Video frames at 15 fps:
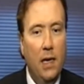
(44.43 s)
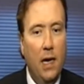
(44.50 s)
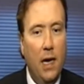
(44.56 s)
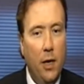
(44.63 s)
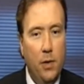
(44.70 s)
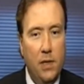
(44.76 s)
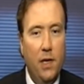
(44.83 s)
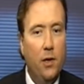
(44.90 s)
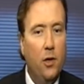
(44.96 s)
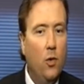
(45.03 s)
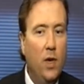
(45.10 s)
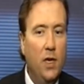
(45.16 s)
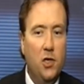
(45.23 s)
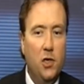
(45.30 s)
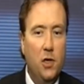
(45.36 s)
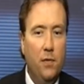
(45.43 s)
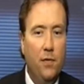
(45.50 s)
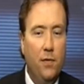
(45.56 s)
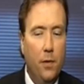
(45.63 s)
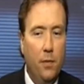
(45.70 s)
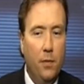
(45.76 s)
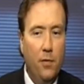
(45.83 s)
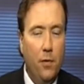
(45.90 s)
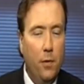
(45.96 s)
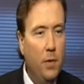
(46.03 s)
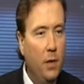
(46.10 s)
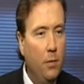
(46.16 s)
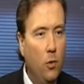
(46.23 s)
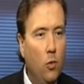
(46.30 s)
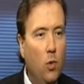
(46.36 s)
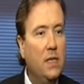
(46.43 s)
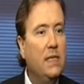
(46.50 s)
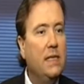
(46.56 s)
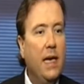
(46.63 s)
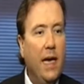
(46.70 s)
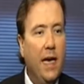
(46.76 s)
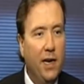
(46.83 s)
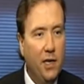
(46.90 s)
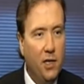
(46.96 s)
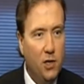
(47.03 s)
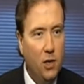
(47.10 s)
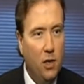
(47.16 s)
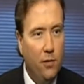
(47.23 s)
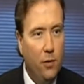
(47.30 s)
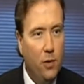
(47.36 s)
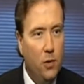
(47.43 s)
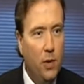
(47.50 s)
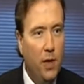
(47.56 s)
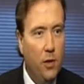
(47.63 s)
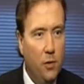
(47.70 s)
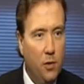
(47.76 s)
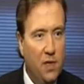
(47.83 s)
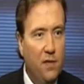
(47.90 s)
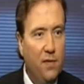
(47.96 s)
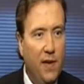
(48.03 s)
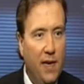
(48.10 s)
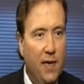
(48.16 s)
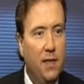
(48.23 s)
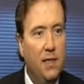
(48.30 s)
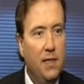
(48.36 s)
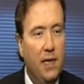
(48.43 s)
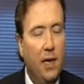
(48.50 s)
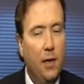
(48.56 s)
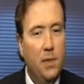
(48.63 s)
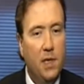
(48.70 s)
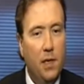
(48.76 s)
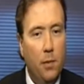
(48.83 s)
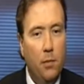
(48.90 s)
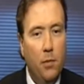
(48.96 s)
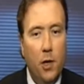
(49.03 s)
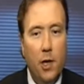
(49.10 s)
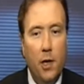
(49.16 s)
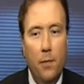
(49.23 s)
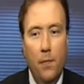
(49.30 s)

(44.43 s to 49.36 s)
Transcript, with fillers: I always get a question from, from people, what scanning software do I use to find the setups in the book?